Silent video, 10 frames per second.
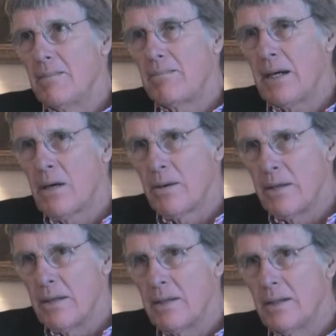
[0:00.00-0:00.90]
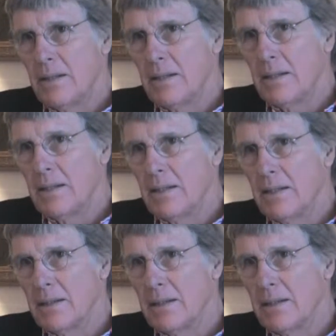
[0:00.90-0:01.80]
Power
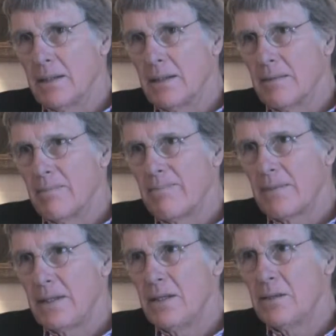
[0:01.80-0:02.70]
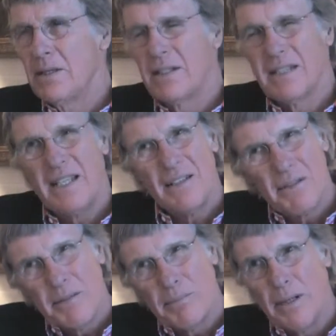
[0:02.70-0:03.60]
and, they live
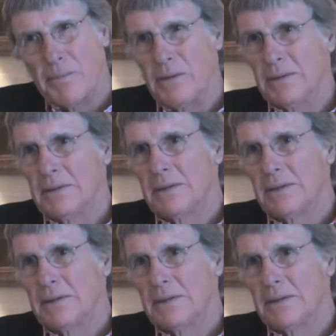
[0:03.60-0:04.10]
in a bubble.